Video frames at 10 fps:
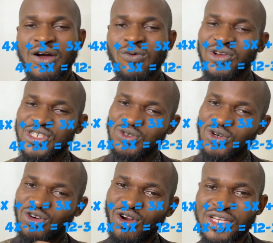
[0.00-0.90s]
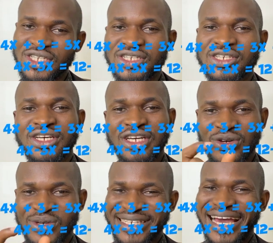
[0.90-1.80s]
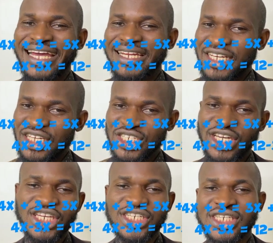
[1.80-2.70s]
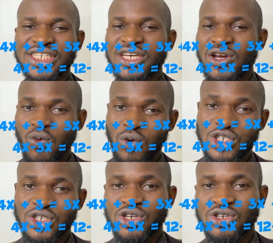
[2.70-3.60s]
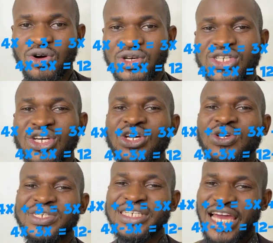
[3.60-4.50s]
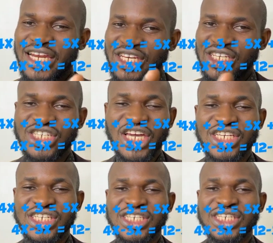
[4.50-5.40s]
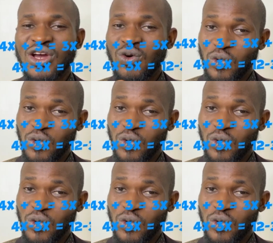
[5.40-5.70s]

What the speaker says: Once you cross, your sign changes. Once you cross, your sign changes.